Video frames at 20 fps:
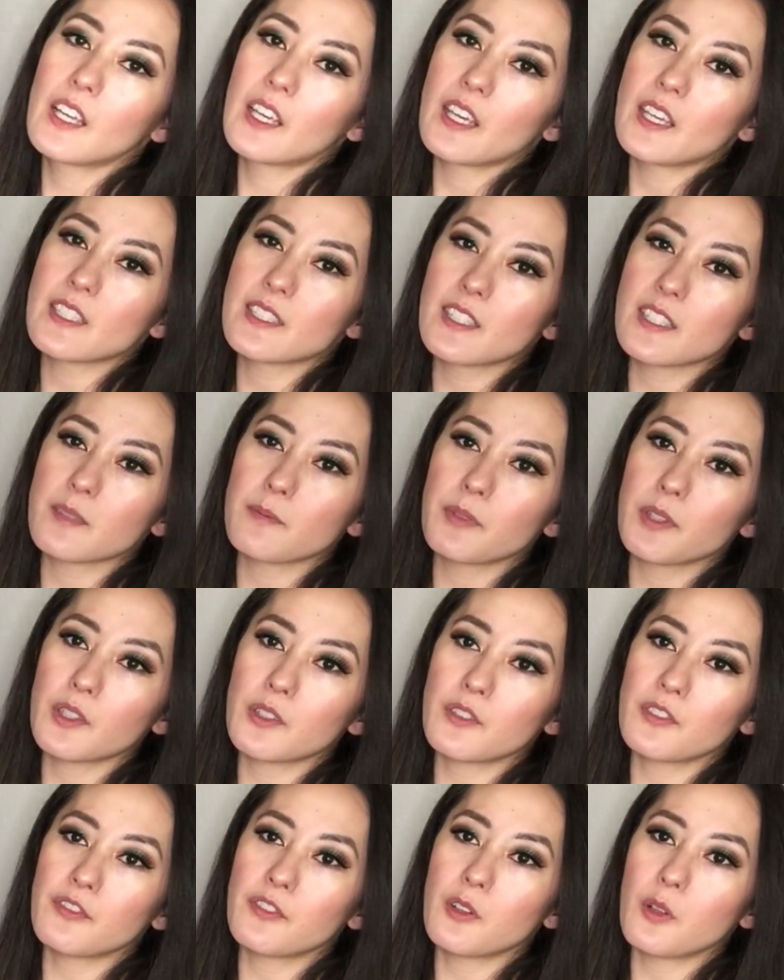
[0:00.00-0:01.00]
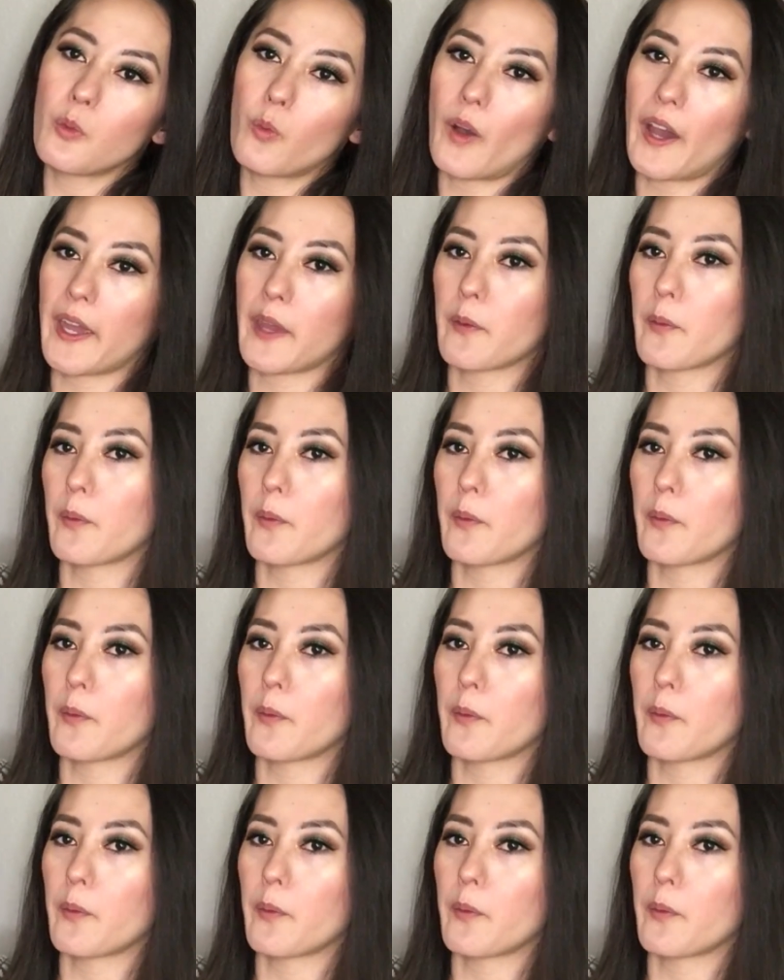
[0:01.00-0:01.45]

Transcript: It's this beautiful white